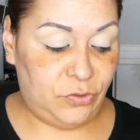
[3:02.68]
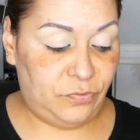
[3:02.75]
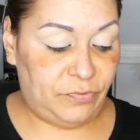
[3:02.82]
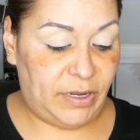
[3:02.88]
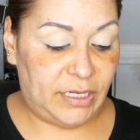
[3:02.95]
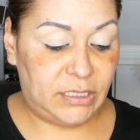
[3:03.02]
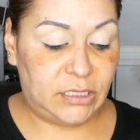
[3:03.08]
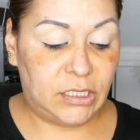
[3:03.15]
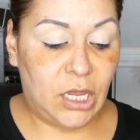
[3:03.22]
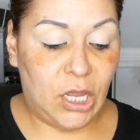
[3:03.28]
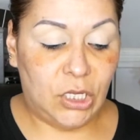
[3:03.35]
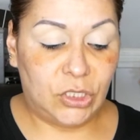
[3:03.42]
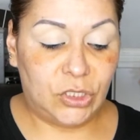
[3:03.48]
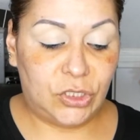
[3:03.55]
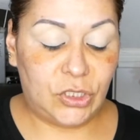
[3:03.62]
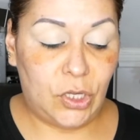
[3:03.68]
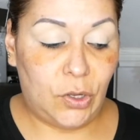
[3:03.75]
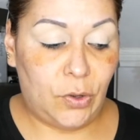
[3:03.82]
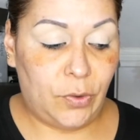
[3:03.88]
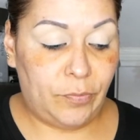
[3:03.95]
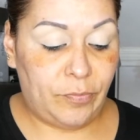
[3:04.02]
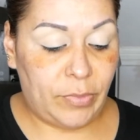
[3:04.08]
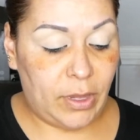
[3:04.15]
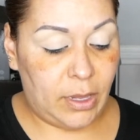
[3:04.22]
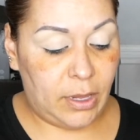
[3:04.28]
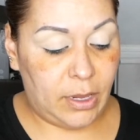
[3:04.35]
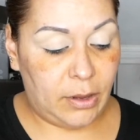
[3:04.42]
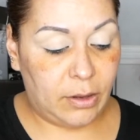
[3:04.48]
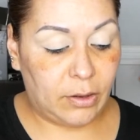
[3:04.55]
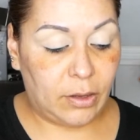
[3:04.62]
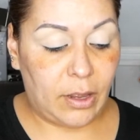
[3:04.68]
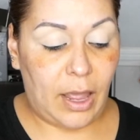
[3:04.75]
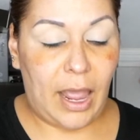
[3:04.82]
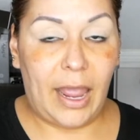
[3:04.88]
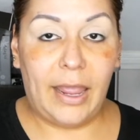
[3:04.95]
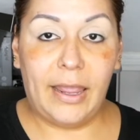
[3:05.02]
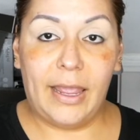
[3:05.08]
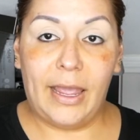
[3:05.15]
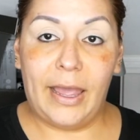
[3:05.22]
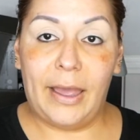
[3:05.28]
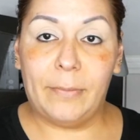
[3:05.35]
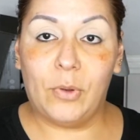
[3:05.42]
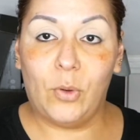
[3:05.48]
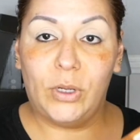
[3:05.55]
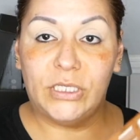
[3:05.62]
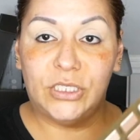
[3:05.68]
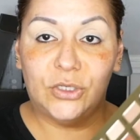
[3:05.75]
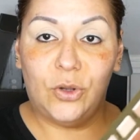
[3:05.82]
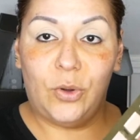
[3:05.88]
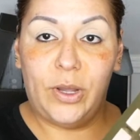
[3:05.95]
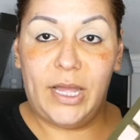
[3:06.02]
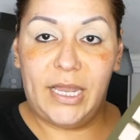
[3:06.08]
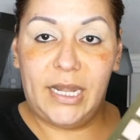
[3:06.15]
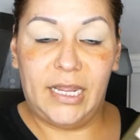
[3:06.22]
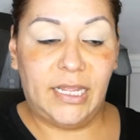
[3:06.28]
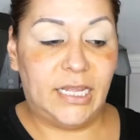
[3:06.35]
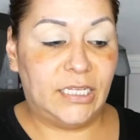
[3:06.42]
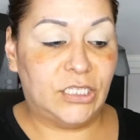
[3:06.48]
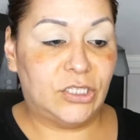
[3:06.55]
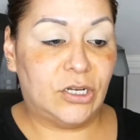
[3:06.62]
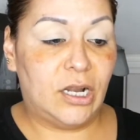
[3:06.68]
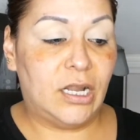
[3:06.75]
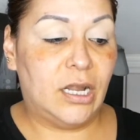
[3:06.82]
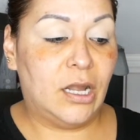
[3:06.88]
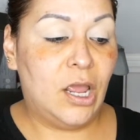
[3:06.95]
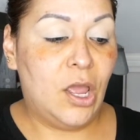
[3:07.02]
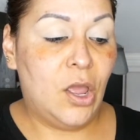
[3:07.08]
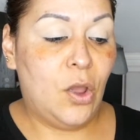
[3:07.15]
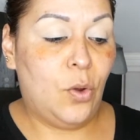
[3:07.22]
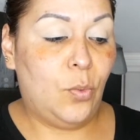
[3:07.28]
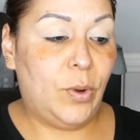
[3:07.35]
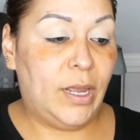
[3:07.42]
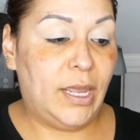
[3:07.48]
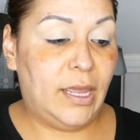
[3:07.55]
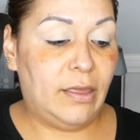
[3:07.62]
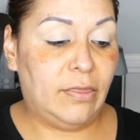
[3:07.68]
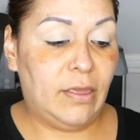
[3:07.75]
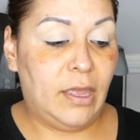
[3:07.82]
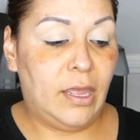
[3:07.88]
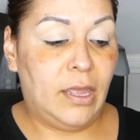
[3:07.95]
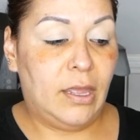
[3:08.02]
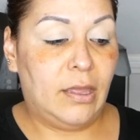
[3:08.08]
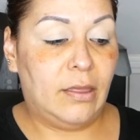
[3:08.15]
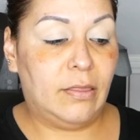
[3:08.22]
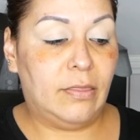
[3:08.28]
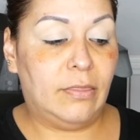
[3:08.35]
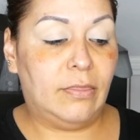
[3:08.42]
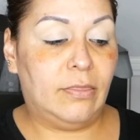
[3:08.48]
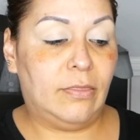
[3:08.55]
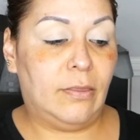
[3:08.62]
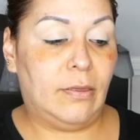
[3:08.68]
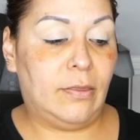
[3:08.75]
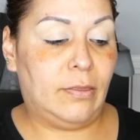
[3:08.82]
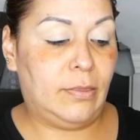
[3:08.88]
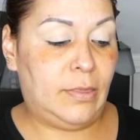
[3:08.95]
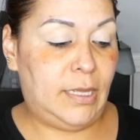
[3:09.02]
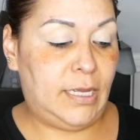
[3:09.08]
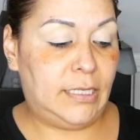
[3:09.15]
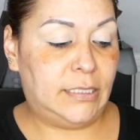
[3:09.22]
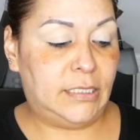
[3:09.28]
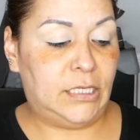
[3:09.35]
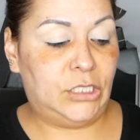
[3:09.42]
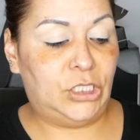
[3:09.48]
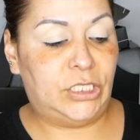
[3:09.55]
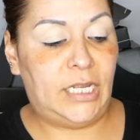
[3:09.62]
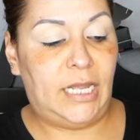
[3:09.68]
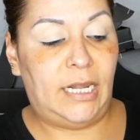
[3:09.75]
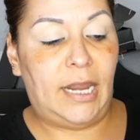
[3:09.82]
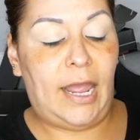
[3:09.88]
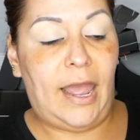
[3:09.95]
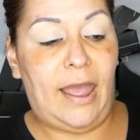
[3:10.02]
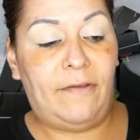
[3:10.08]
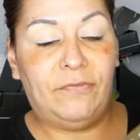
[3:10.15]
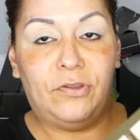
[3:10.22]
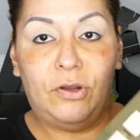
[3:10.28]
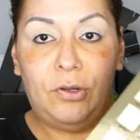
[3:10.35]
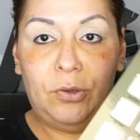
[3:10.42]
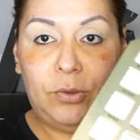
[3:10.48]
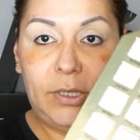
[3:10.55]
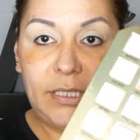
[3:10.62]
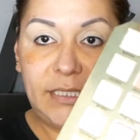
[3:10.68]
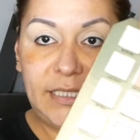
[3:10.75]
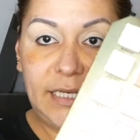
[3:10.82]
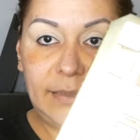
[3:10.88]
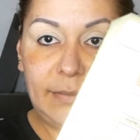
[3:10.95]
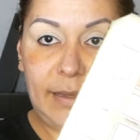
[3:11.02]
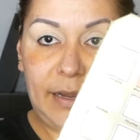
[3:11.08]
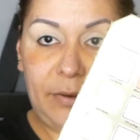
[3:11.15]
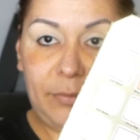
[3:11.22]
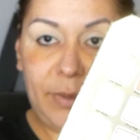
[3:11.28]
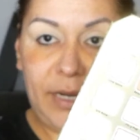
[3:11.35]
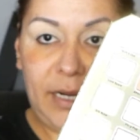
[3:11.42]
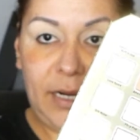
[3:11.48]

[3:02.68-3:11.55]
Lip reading: Faced. So I am going to go ahead and get started with this shade Afternoon Delight right